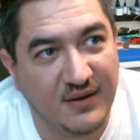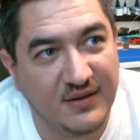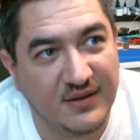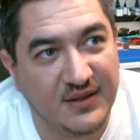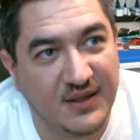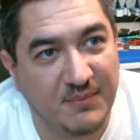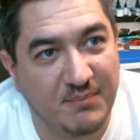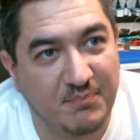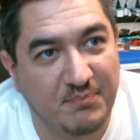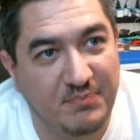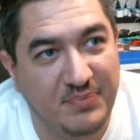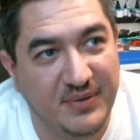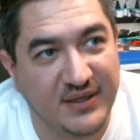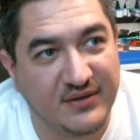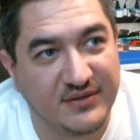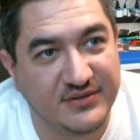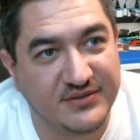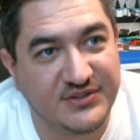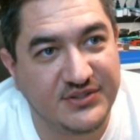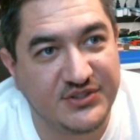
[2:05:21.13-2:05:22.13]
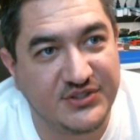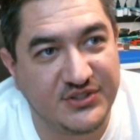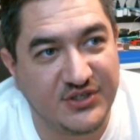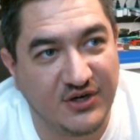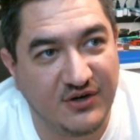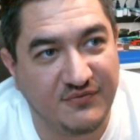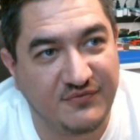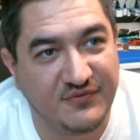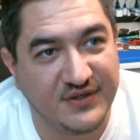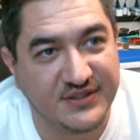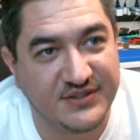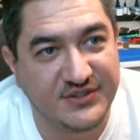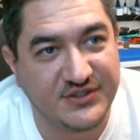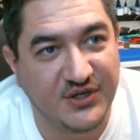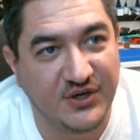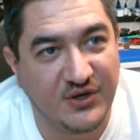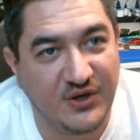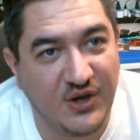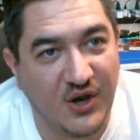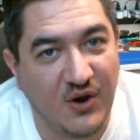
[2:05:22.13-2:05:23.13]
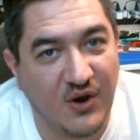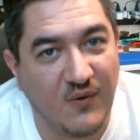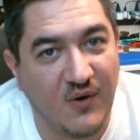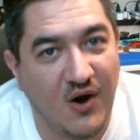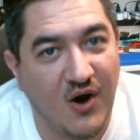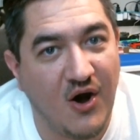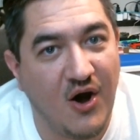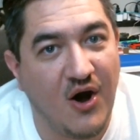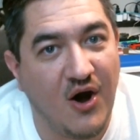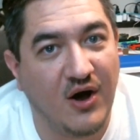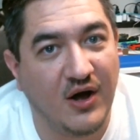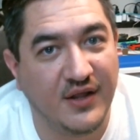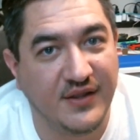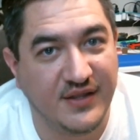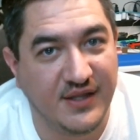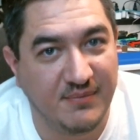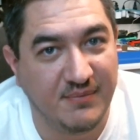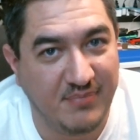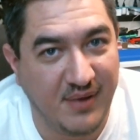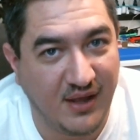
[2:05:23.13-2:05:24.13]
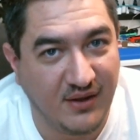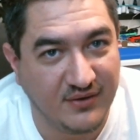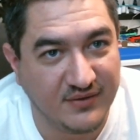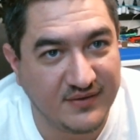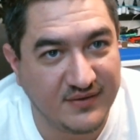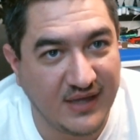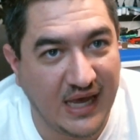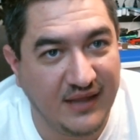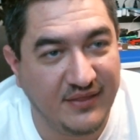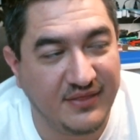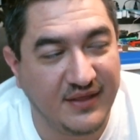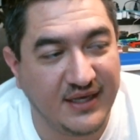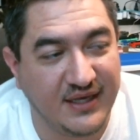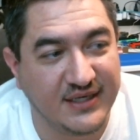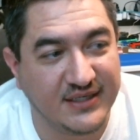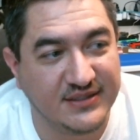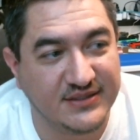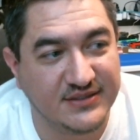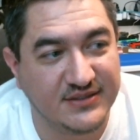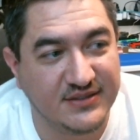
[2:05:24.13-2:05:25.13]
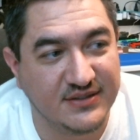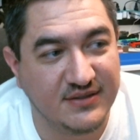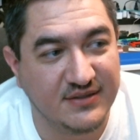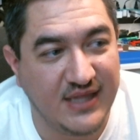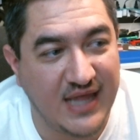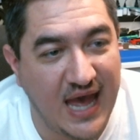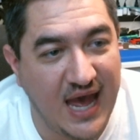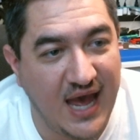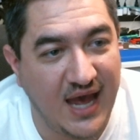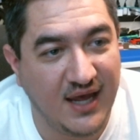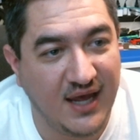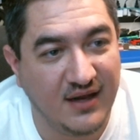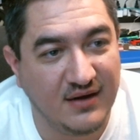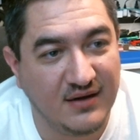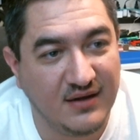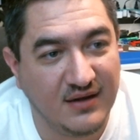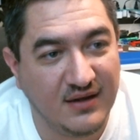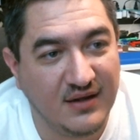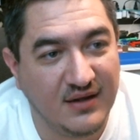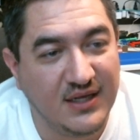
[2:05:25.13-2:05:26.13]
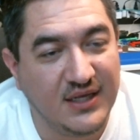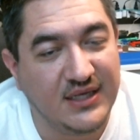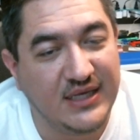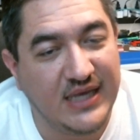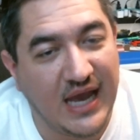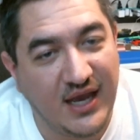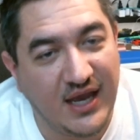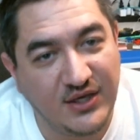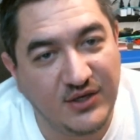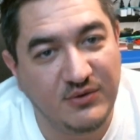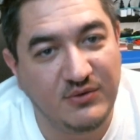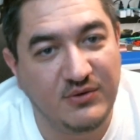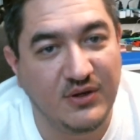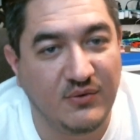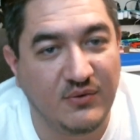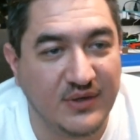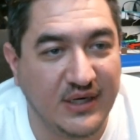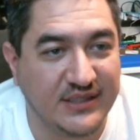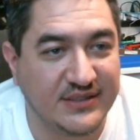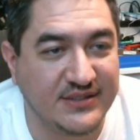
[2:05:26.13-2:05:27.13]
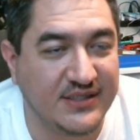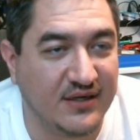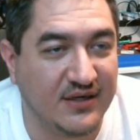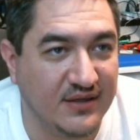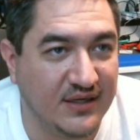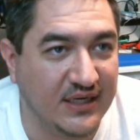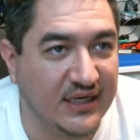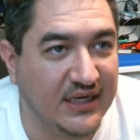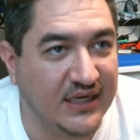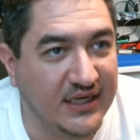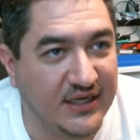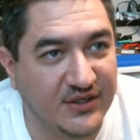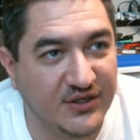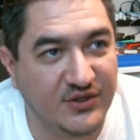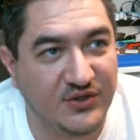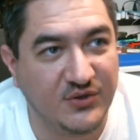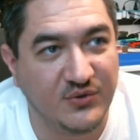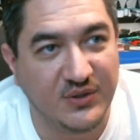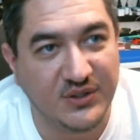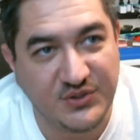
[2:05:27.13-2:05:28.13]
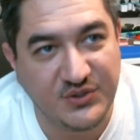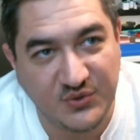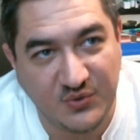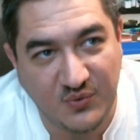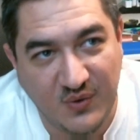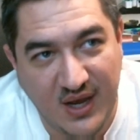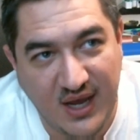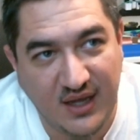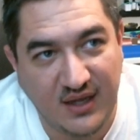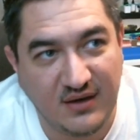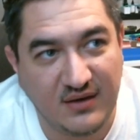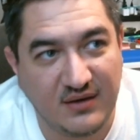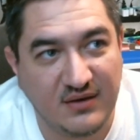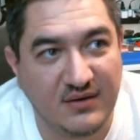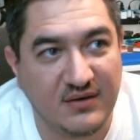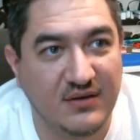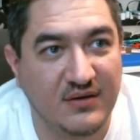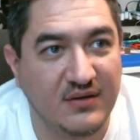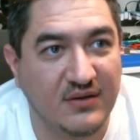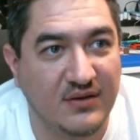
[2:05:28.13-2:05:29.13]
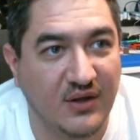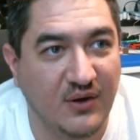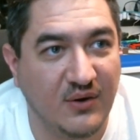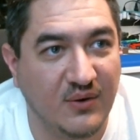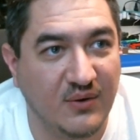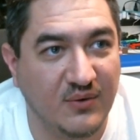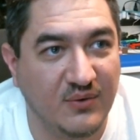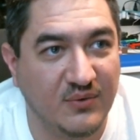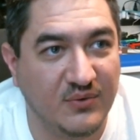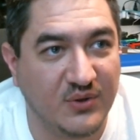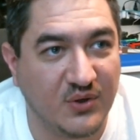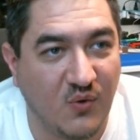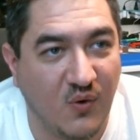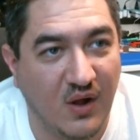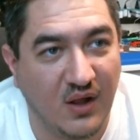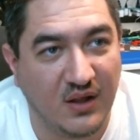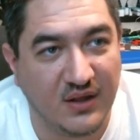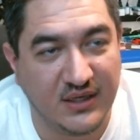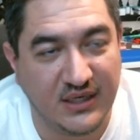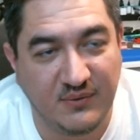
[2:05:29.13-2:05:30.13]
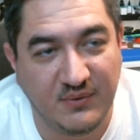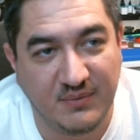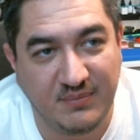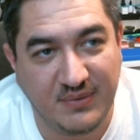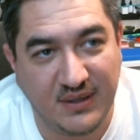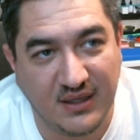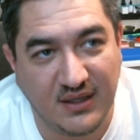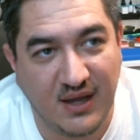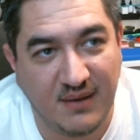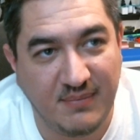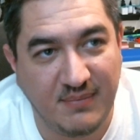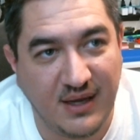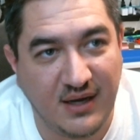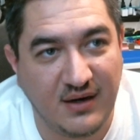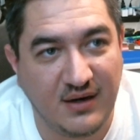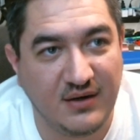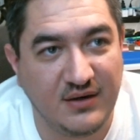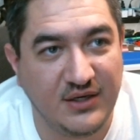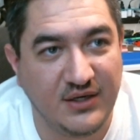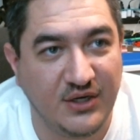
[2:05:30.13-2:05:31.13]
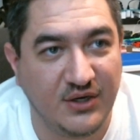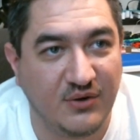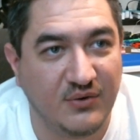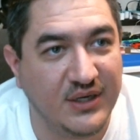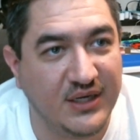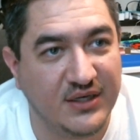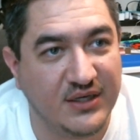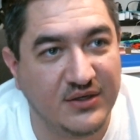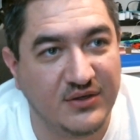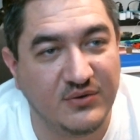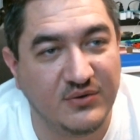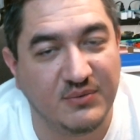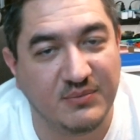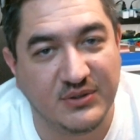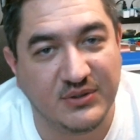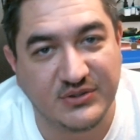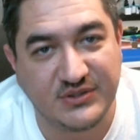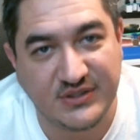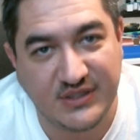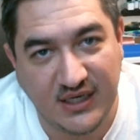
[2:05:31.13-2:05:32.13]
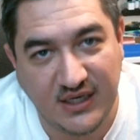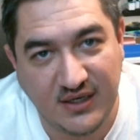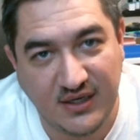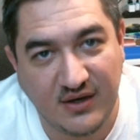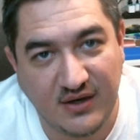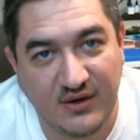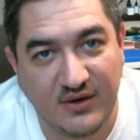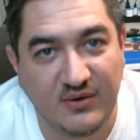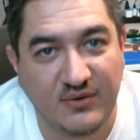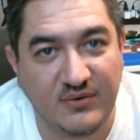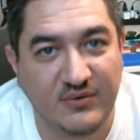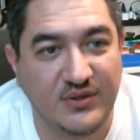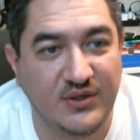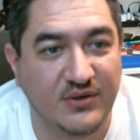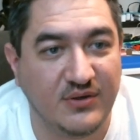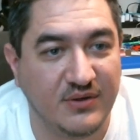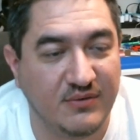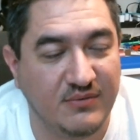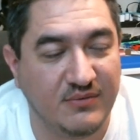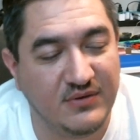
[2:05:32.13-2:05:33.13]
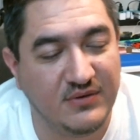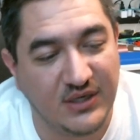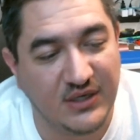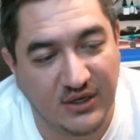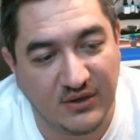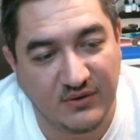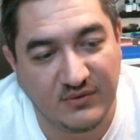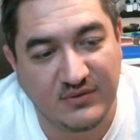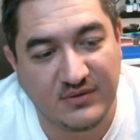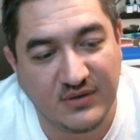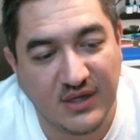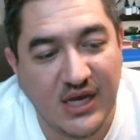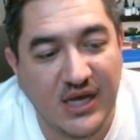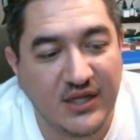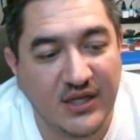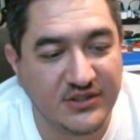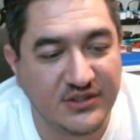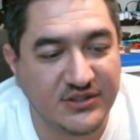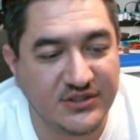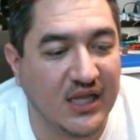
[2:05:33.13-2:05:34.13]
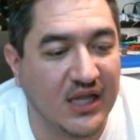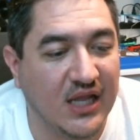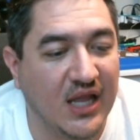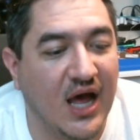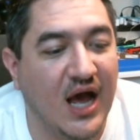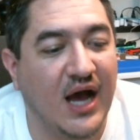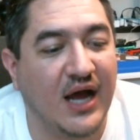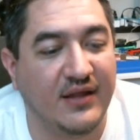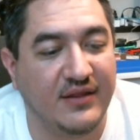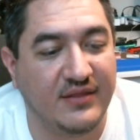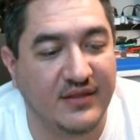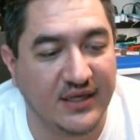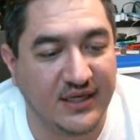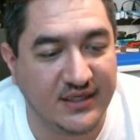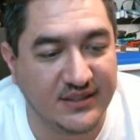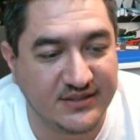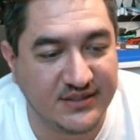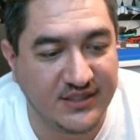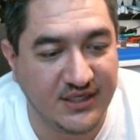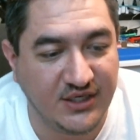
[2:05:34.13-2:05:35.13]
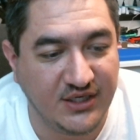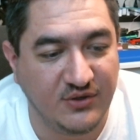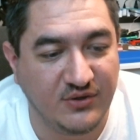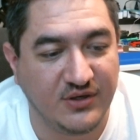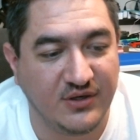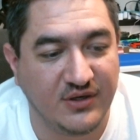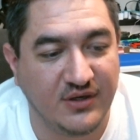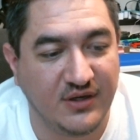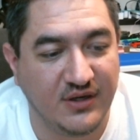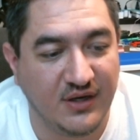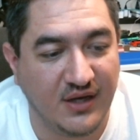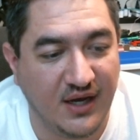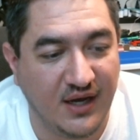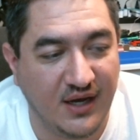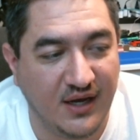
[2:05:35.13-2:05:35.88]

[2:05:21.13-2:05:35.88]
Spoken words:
the build surface to go on the belt. I think is that, yeah, you don't necessarily need to do a duet, though the quality would be a lot better. You don't need to do a mosquito. You could, there's a lot of things that you could